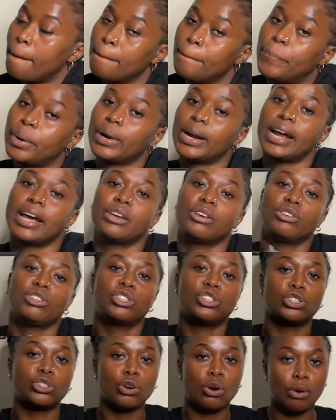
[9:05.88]
Brio
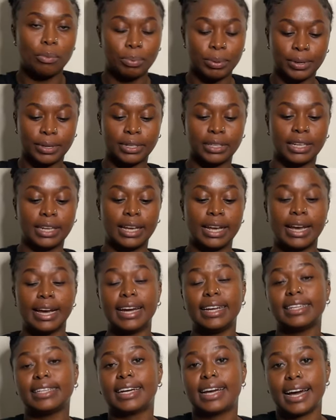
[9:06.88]
shop,
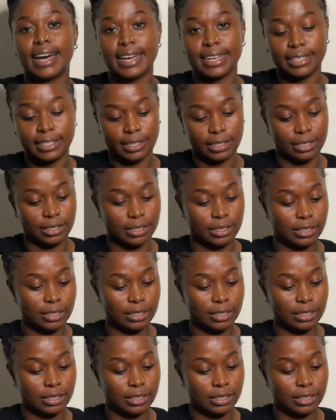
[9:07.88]
and guys,